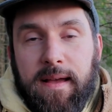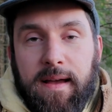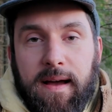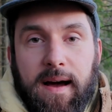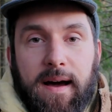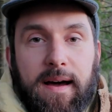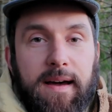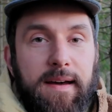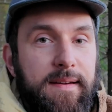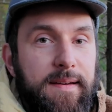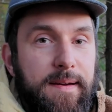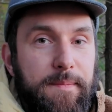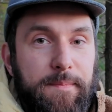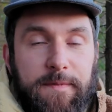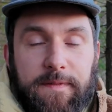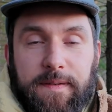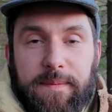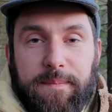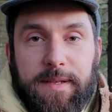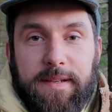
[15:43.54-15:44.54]
I am
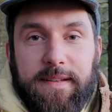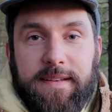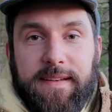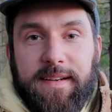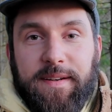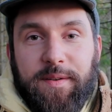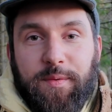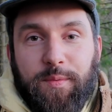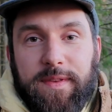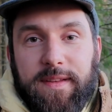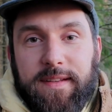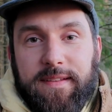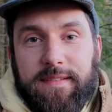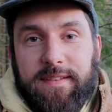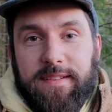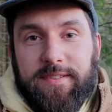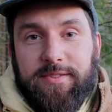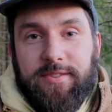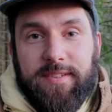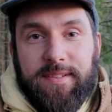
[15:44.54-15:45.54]
familiar with the
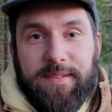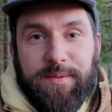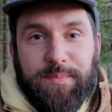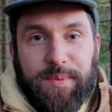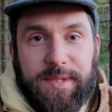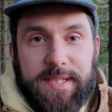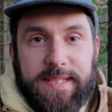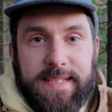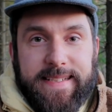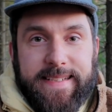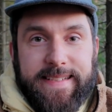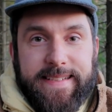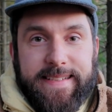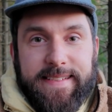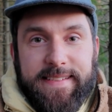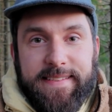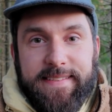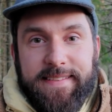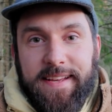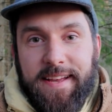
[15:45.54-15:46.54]
digital
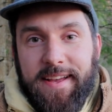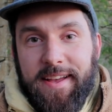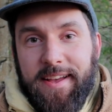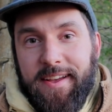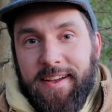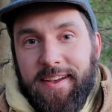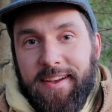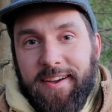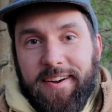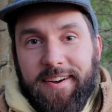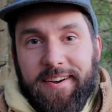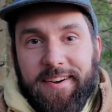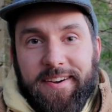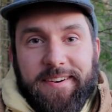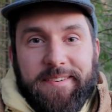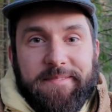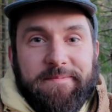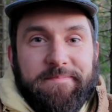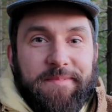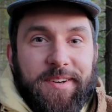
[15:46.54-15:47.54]
businesses,
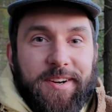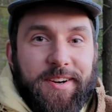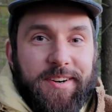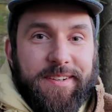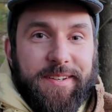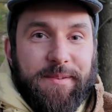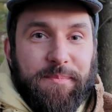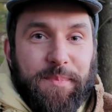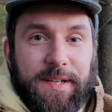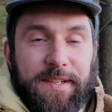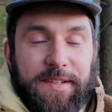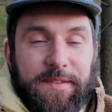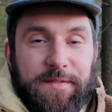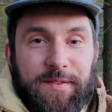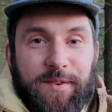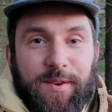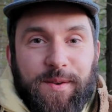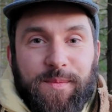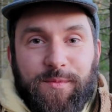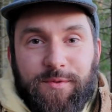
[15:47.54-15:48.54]
earning money
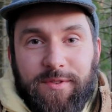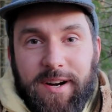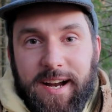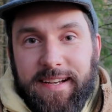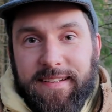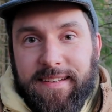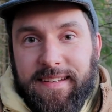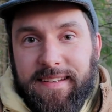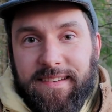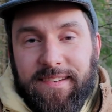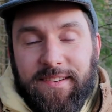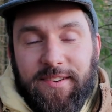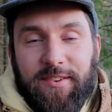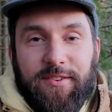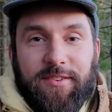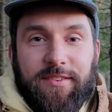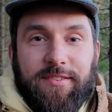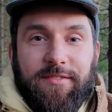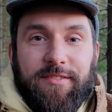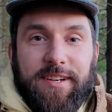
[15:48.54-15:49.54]
from writing
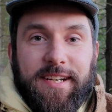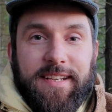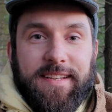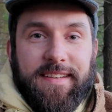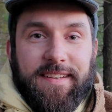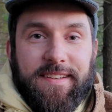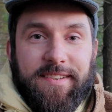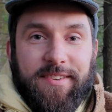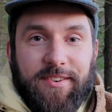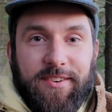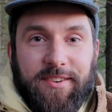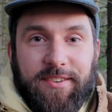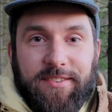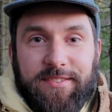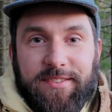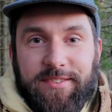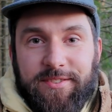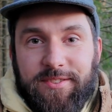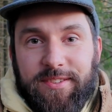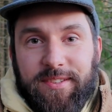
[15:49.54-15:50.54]
or creating your
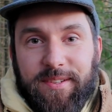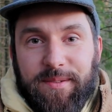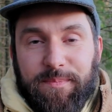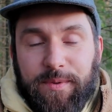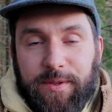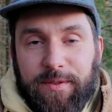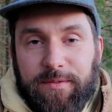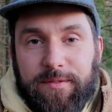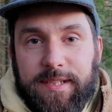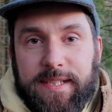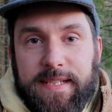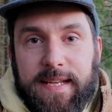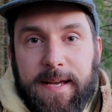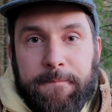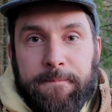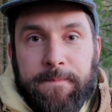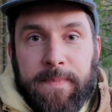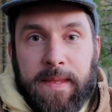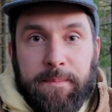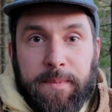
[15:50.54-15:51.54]
digital products
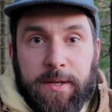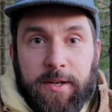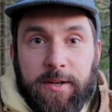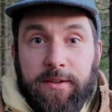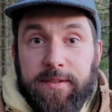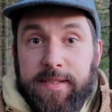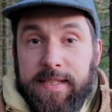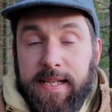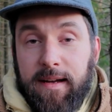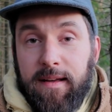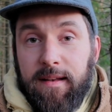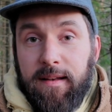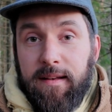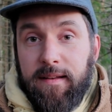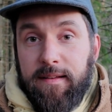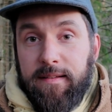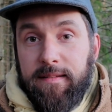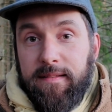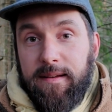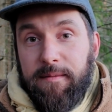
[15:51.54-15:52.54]
because I
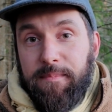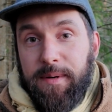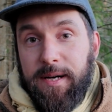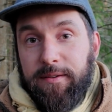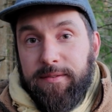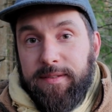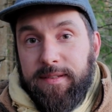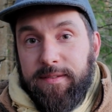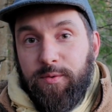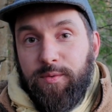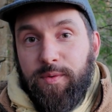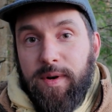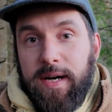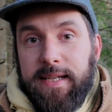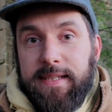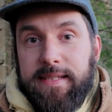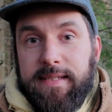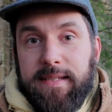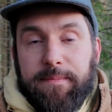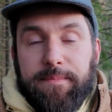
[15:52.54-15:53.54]
learned about it
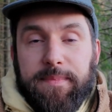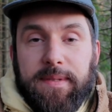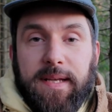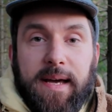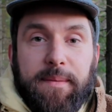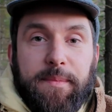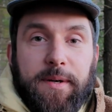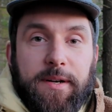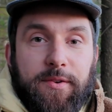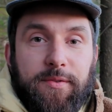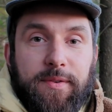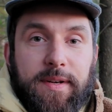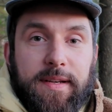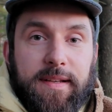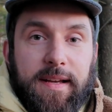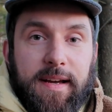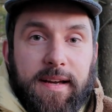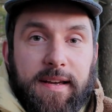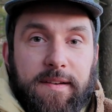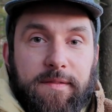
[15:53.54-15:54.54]
quite some time ago
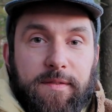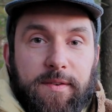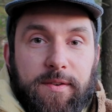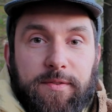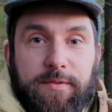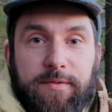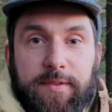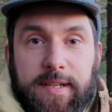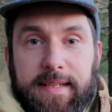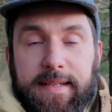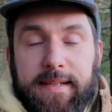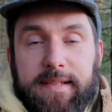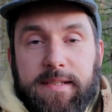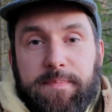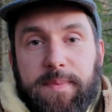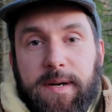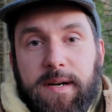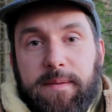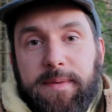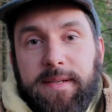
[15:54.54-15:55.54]
and I have already
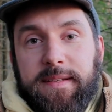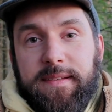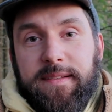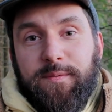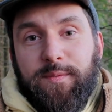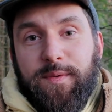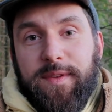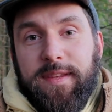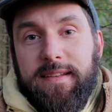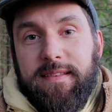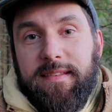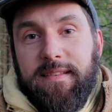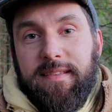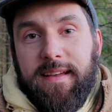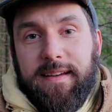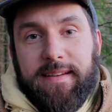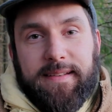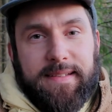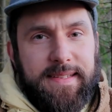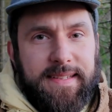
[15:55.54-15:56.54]
experimented with it
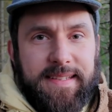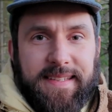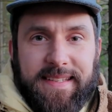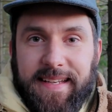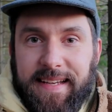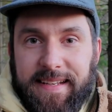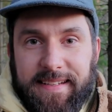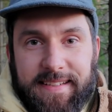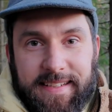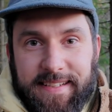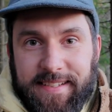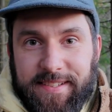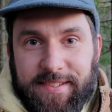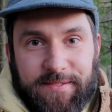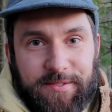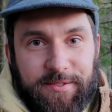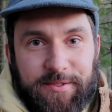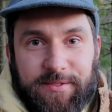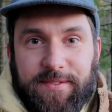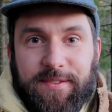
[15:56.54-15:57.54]
like 10 years
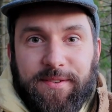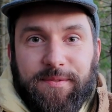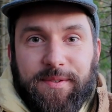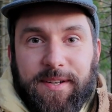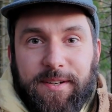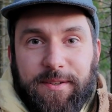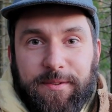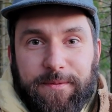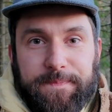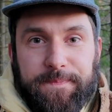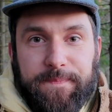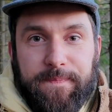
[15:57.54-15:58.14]
or so ago.